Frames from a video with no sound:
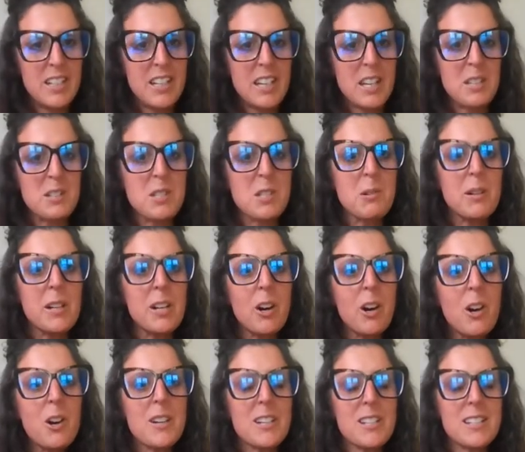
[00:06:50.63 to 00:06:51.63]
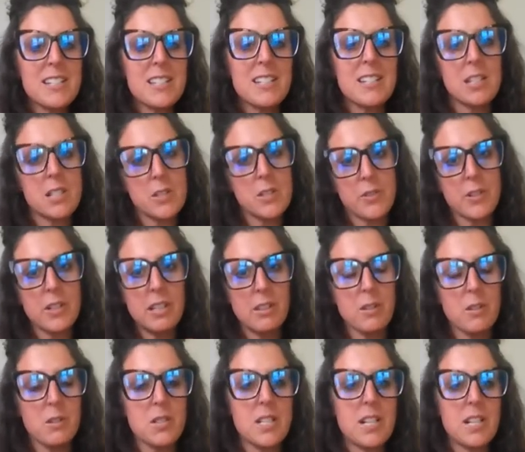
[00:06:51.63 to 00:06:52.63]
And so in our instance, for
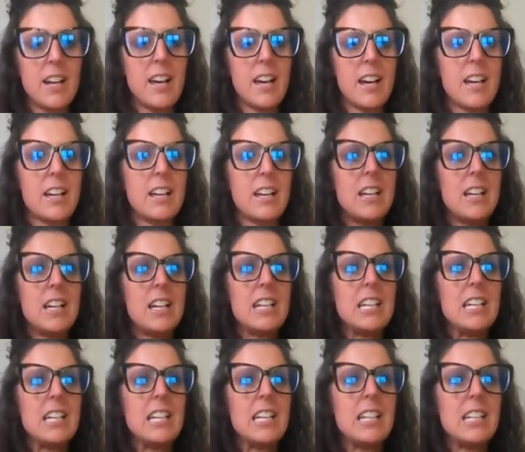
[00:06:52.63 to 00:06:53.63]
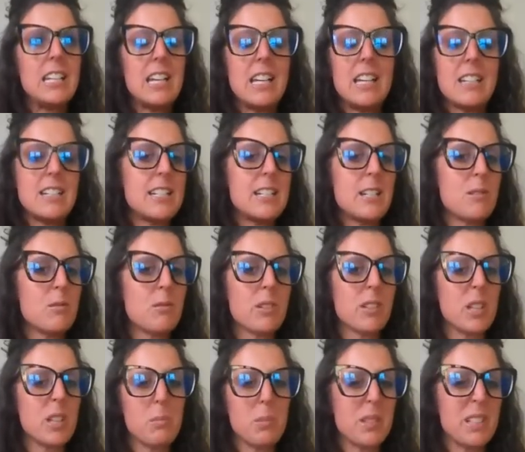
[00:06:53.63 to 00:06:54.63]
Ethos and I, he didn't
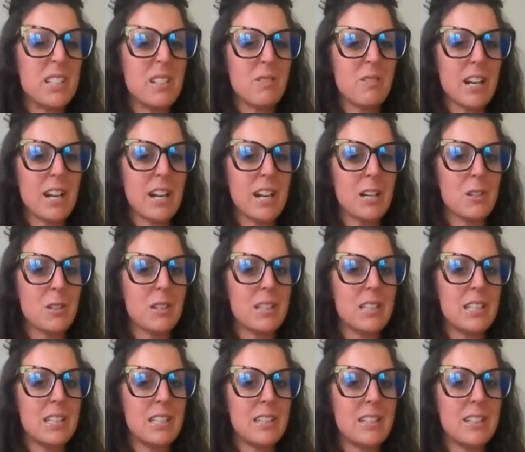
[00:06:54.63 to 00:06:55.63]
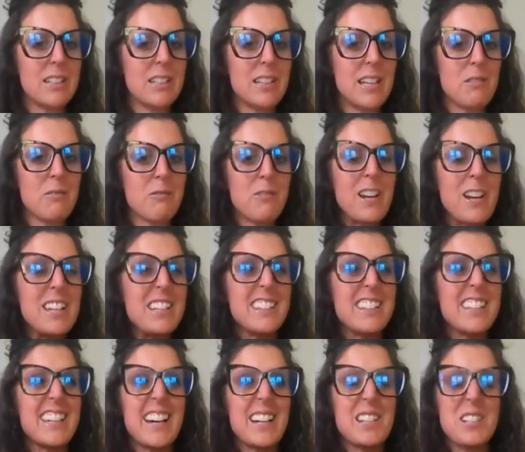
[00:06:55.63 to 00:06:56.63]
really believe that I could lead. And
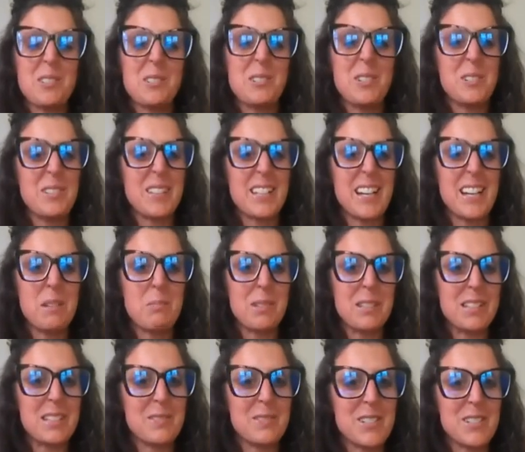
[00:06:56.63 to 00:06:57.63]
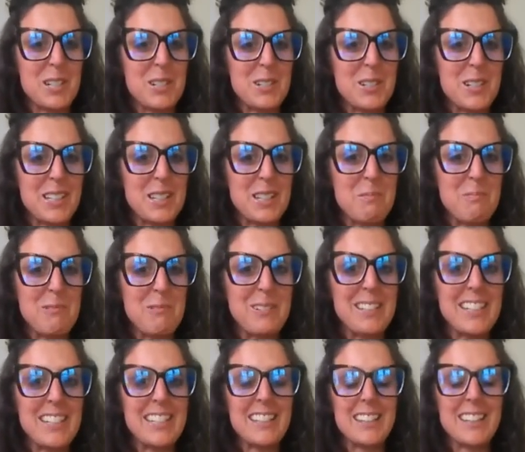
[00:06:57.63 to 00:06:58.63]
frankly, I don't know that I believed I could at the
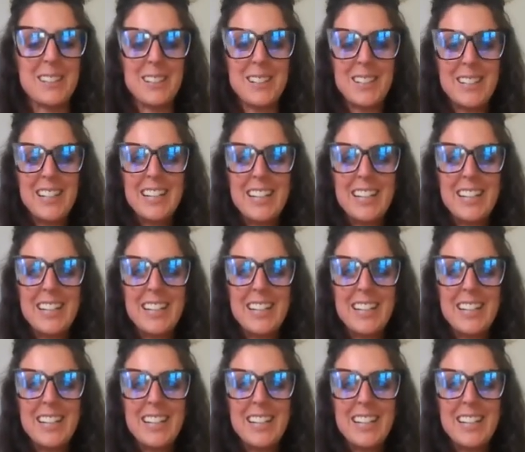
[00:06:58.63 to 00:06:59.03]
point either.